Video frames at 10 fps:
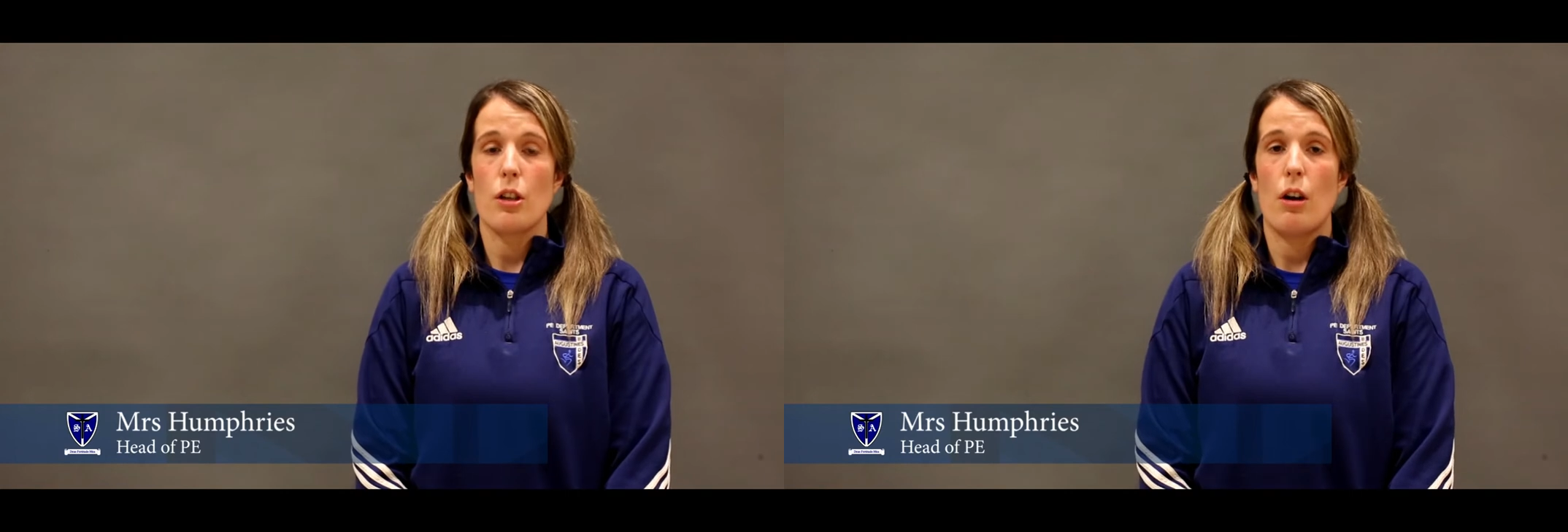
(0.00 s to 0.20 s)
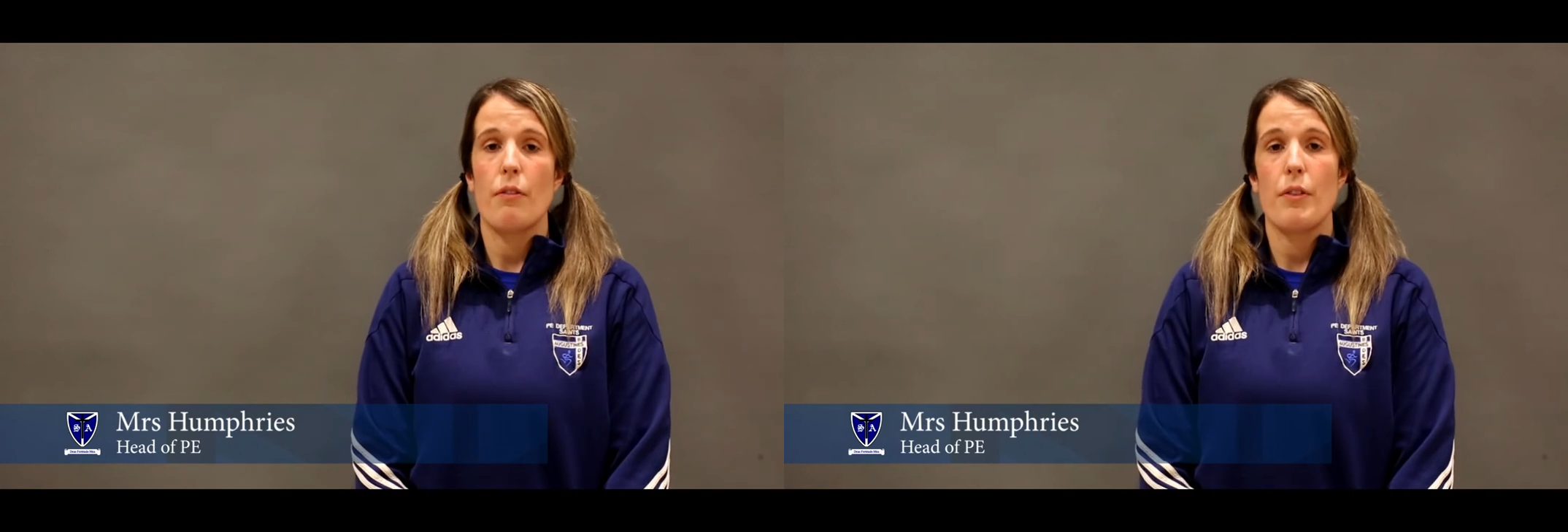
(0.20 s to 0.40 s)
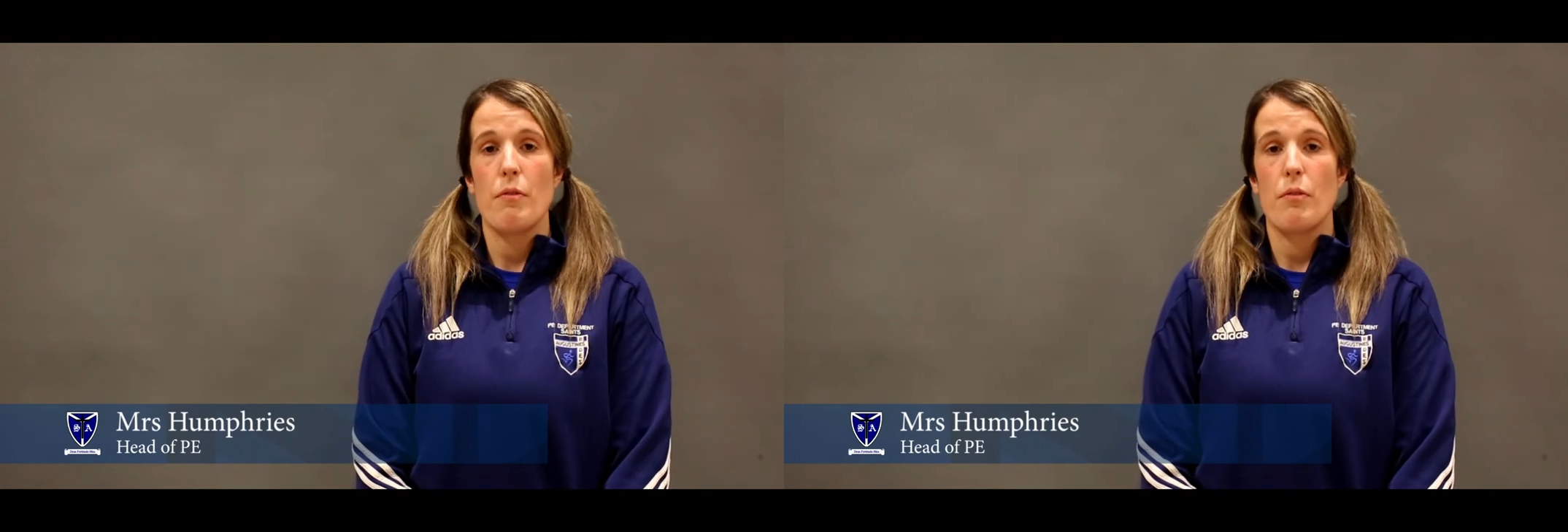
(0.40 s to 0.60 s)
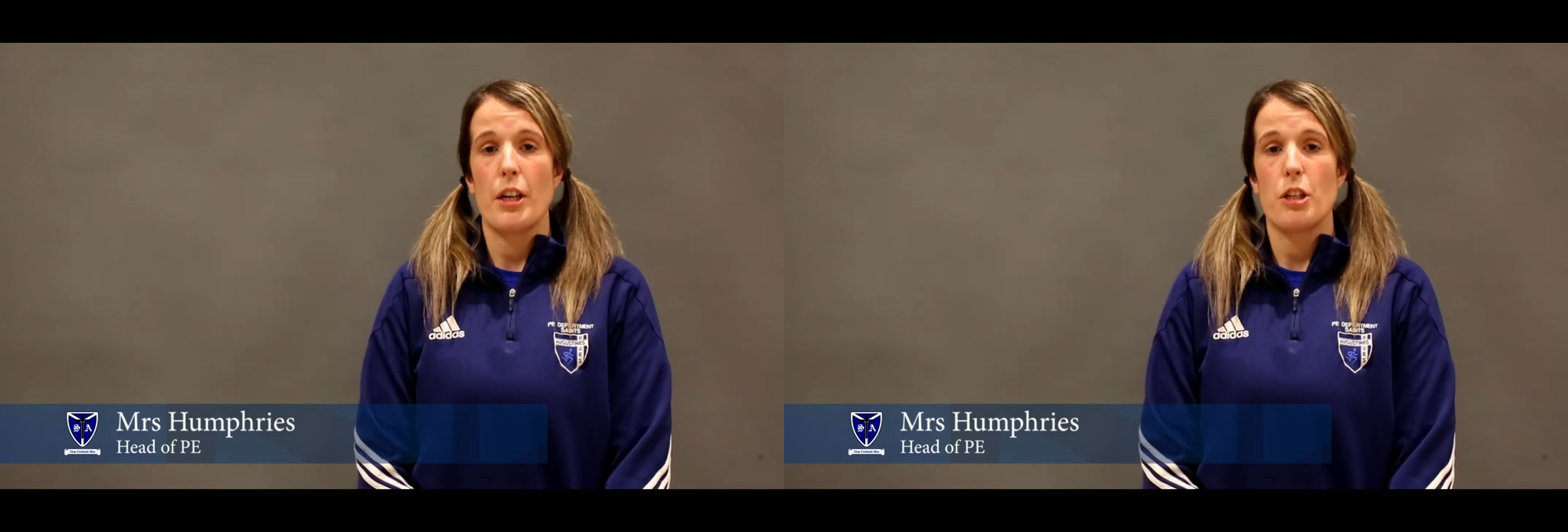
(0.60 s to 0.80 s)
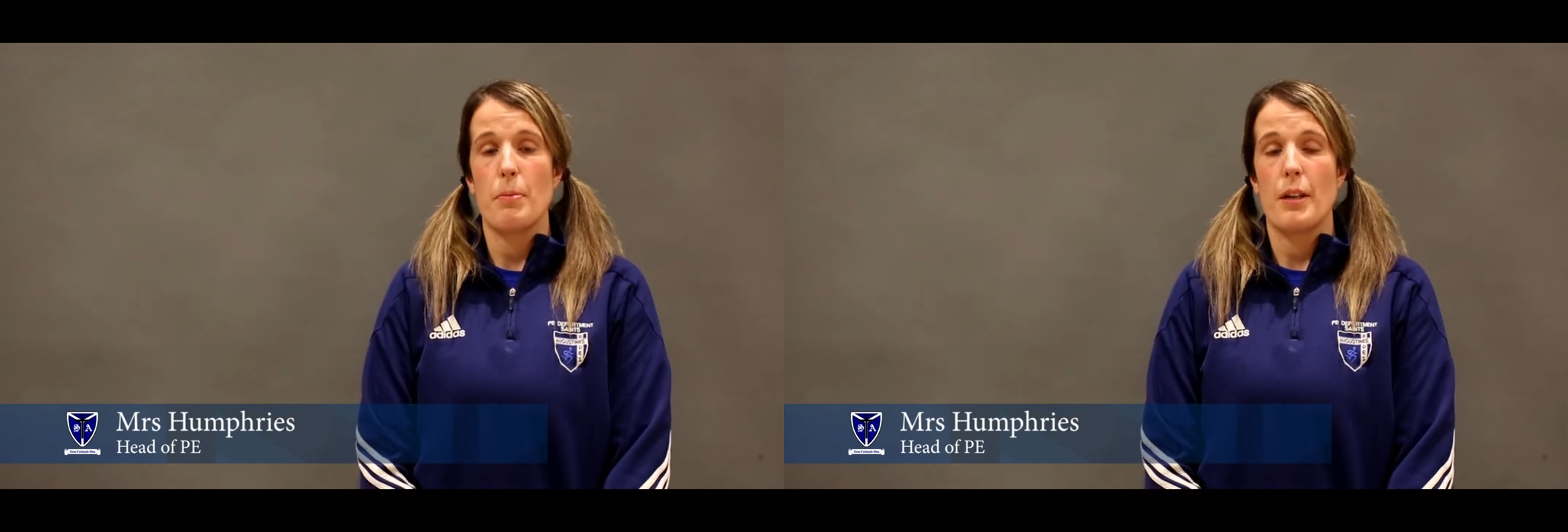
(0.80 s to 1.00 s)
of
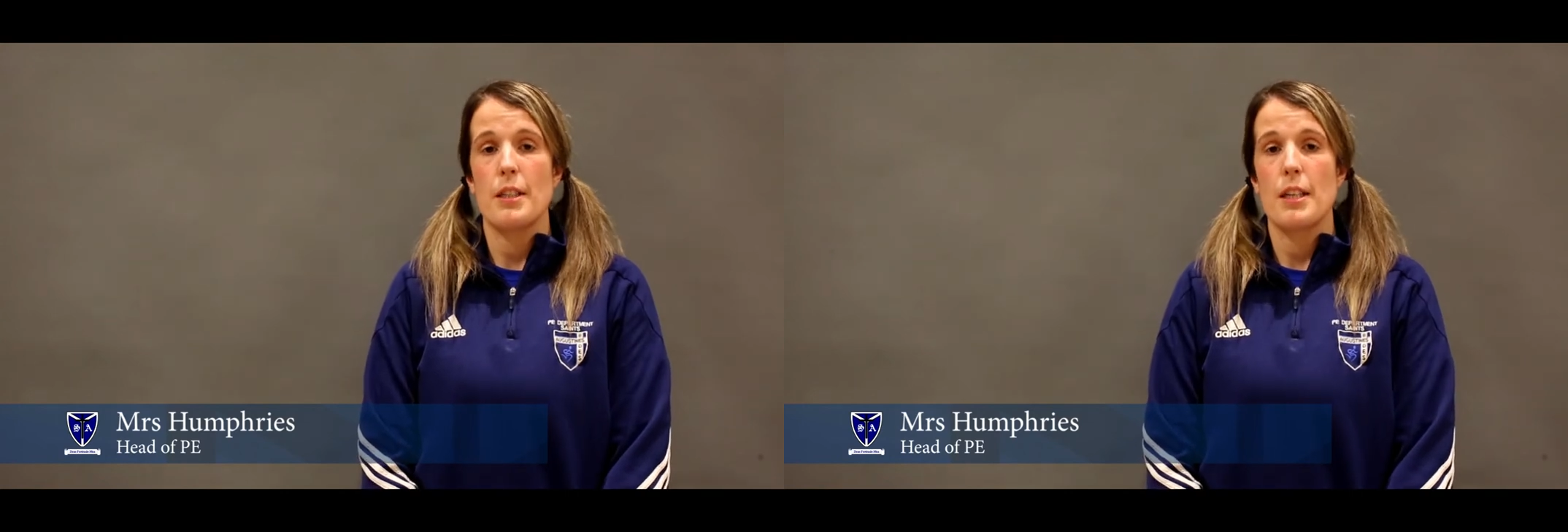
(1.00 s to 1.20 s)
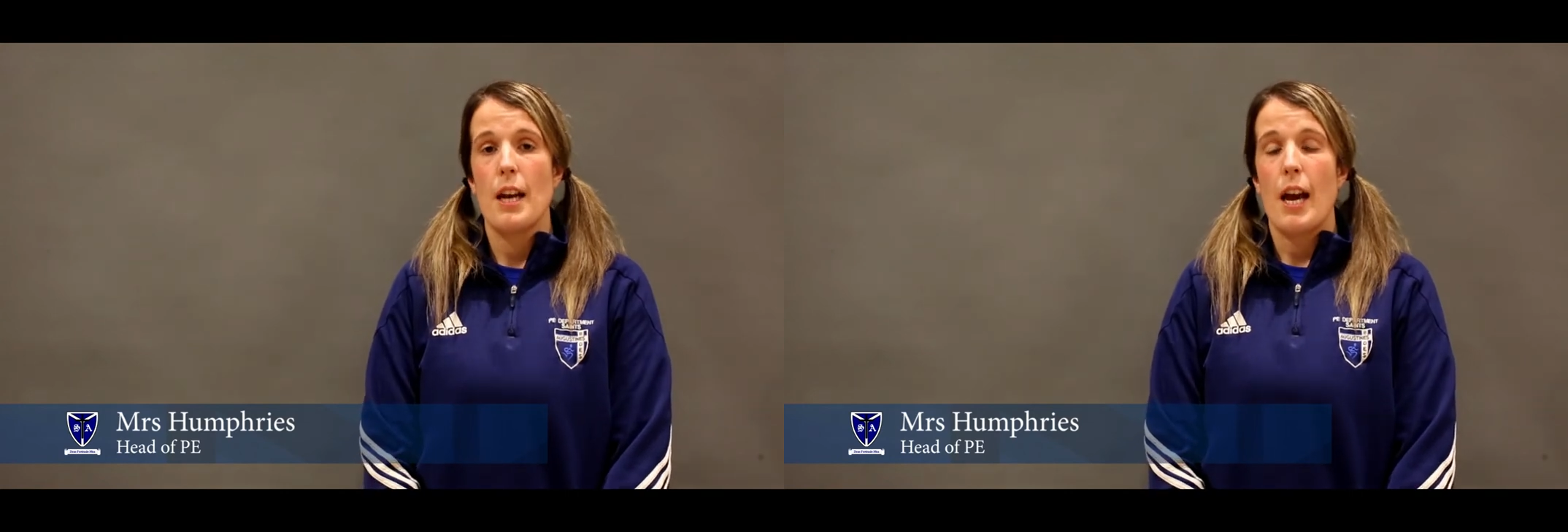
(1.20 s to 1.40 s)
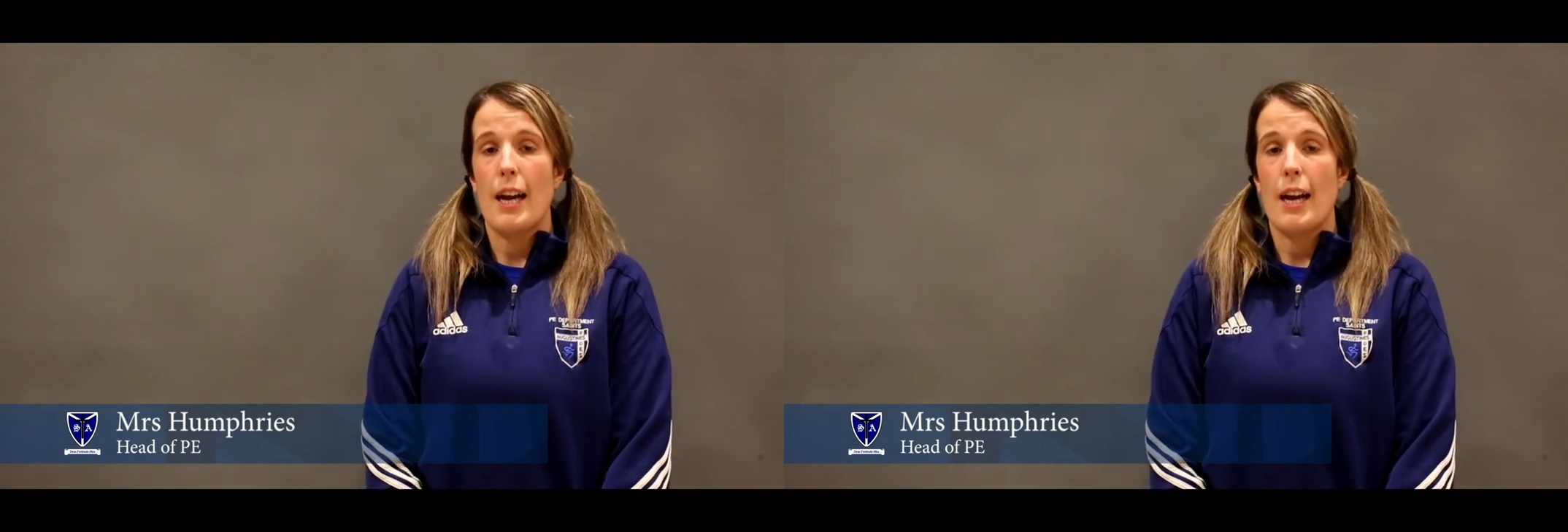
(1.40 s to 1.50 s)
enrichment